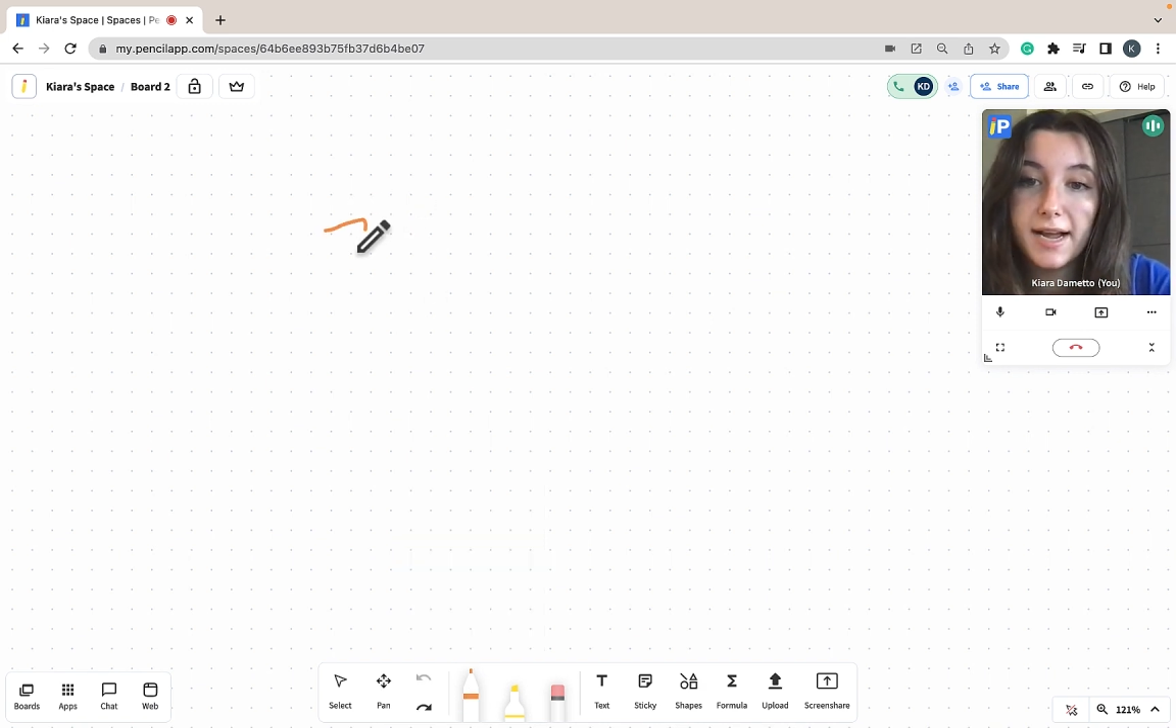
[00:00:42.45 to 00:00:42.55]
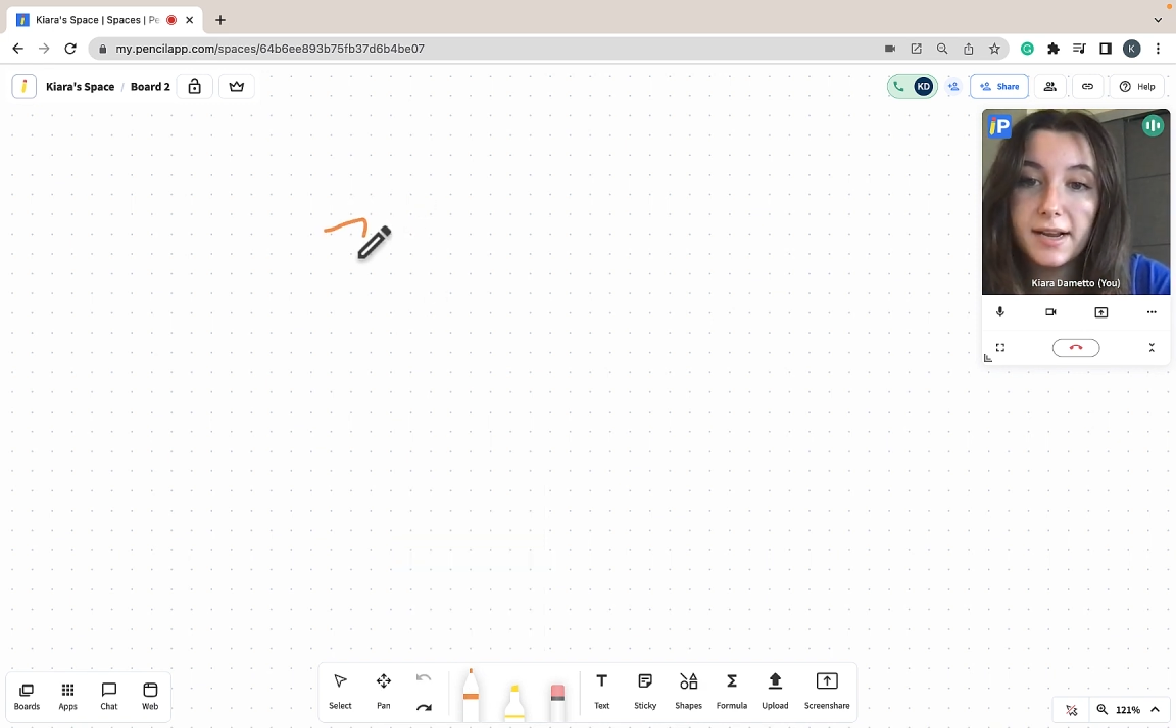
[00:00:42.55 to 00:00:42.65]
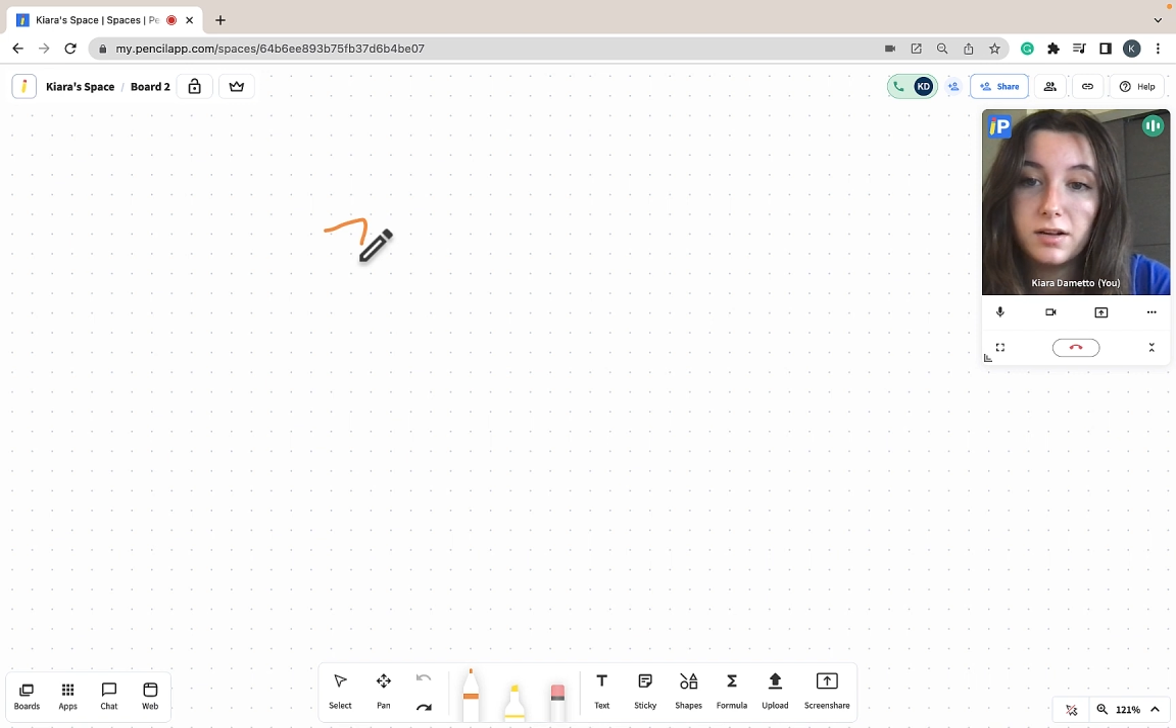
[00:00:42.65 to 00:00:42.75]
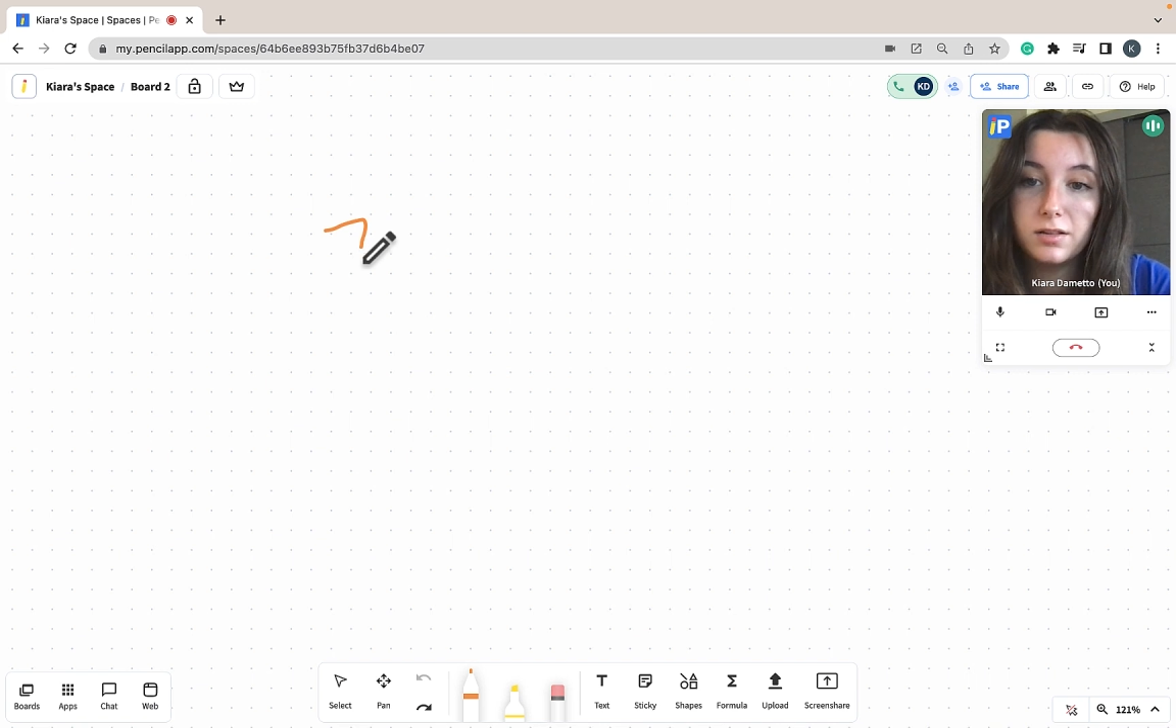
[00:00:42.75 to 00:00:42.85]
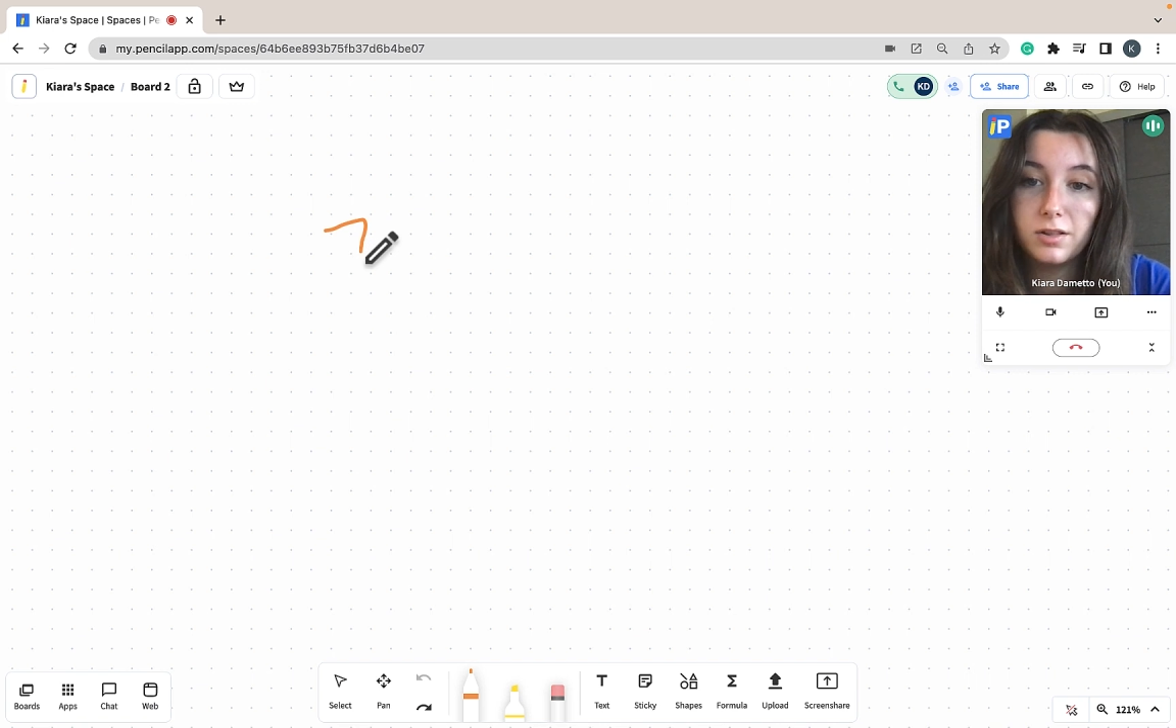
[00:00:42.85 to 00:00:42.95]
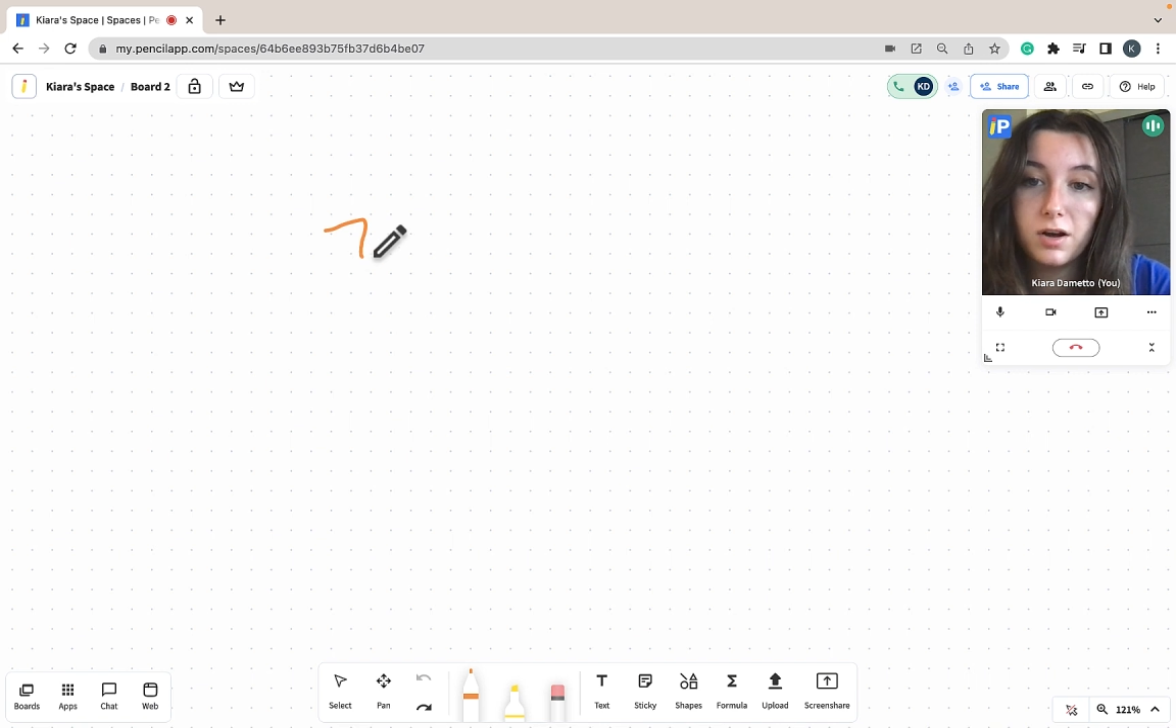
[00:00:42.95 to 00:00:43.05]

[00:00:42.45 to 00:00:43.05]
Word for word: along